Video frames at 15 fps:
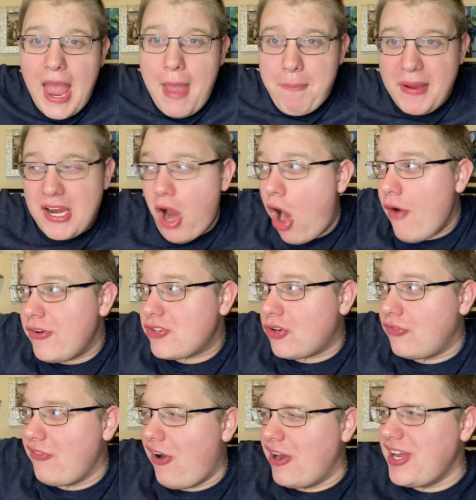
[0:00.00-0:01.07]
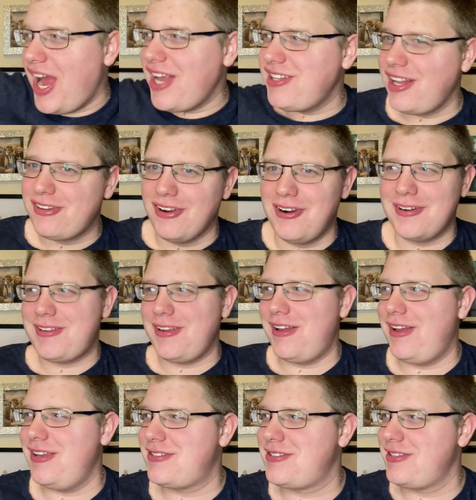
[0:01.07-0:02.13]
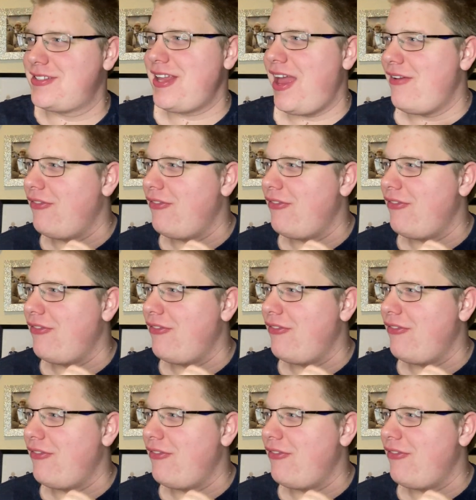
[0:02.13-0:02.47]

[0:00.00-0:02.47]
epic corridor run, and the Doctor is just there